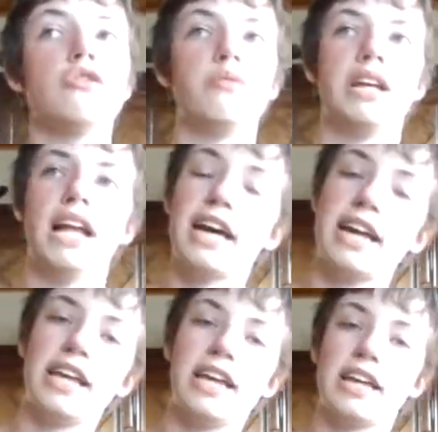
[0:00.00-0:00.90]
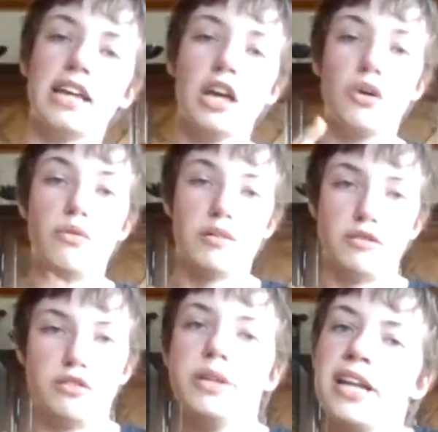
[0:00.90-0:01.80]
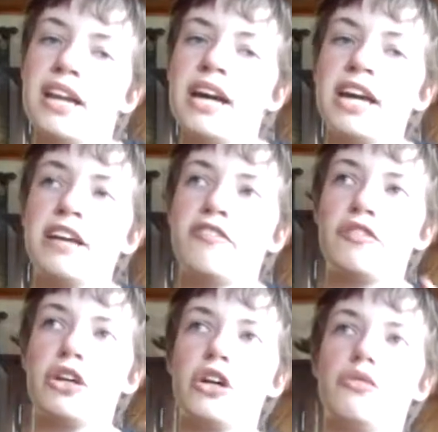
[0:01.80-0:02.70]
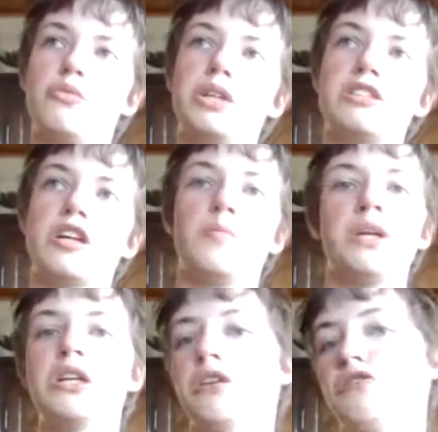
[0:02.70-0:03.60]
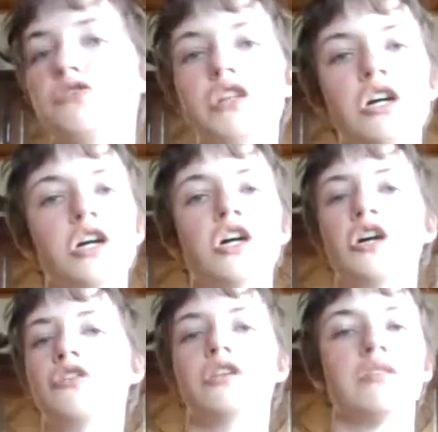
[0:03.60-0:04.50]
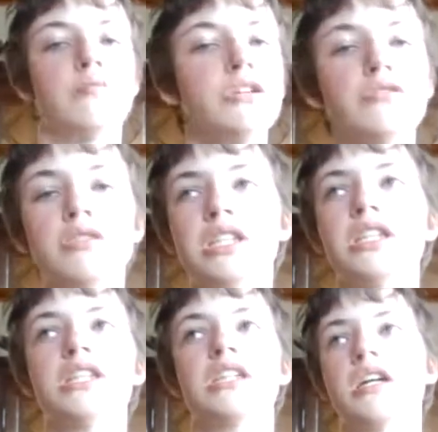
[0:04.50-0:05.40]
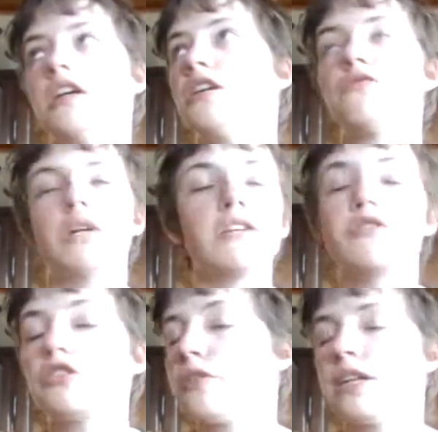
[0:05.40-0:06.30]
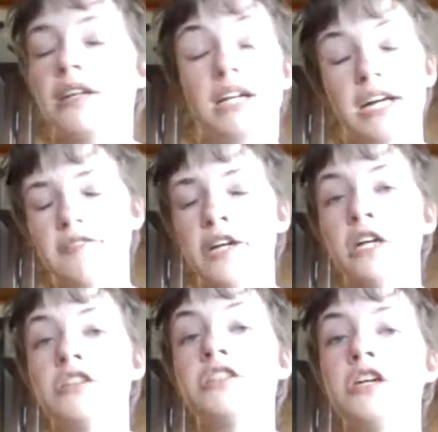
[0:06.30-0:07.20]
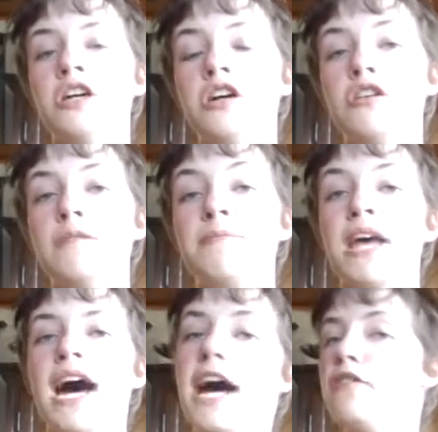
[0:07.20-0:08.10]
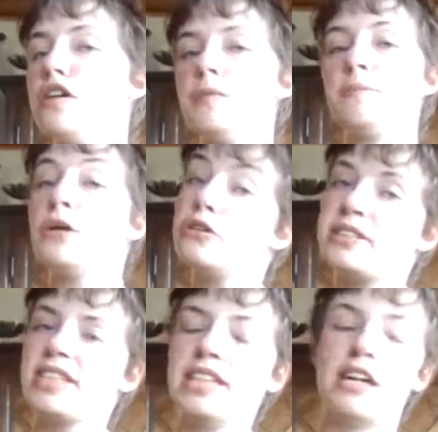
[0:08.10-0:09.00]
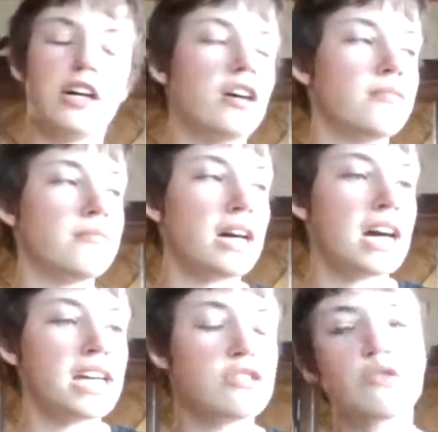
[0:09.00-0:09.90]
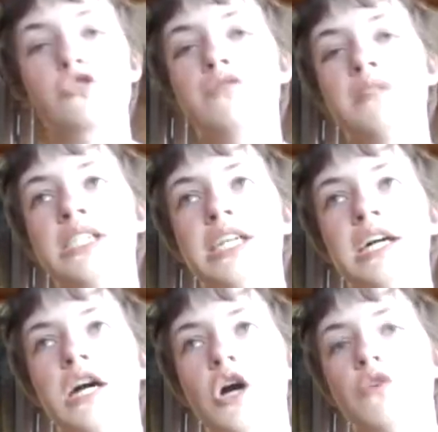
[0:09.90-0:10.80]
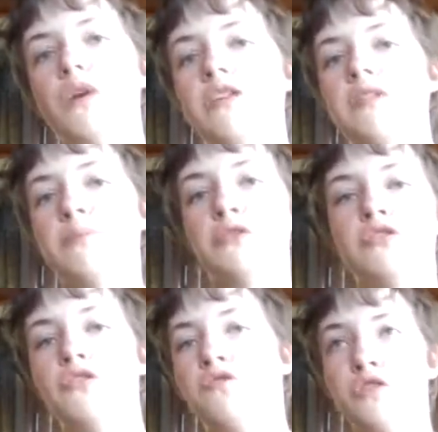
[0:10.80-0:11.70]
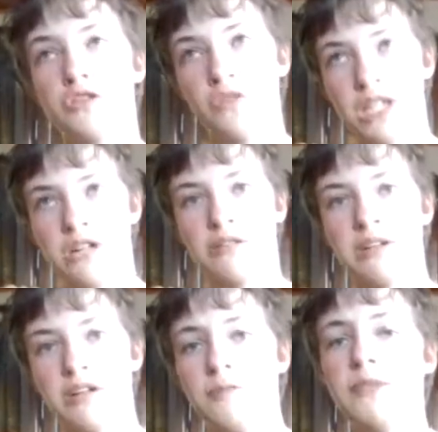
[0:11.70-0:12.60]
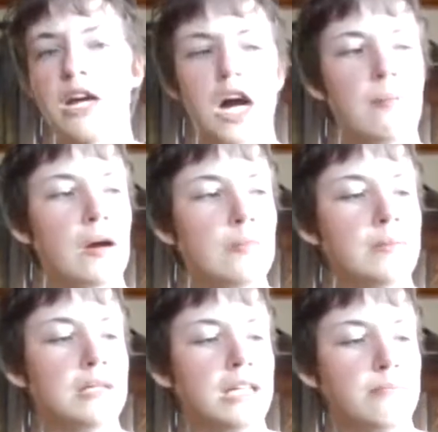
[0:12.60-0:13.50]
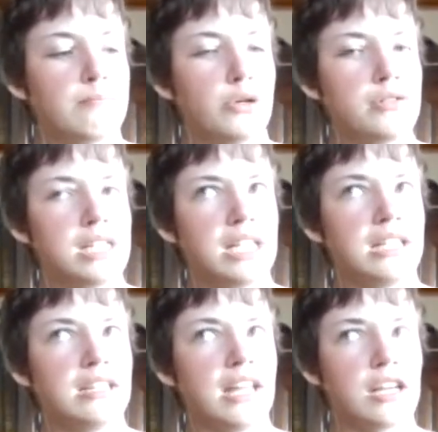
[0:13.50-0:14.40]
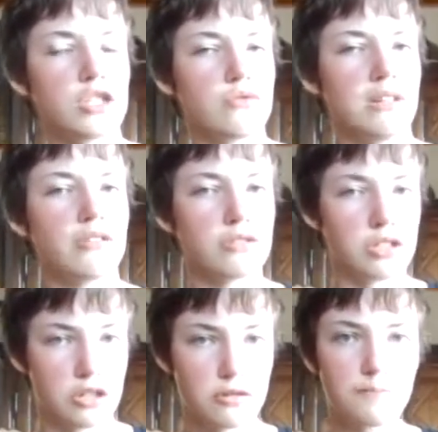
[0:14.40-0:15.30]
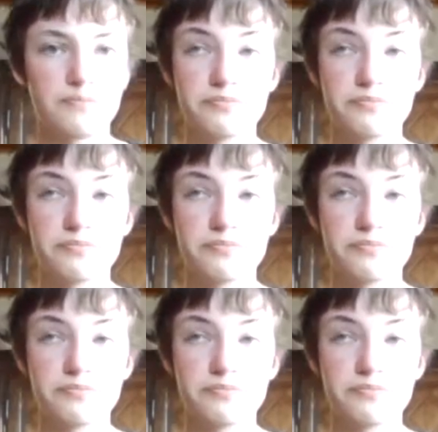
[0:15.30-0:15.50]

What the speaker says: who we like, what we're doing in life, what's our opinion on songs, on music, on whatever's going on in life. So I will be posting on my social media when we post the first video and all. I'll probably be posting it next week or so.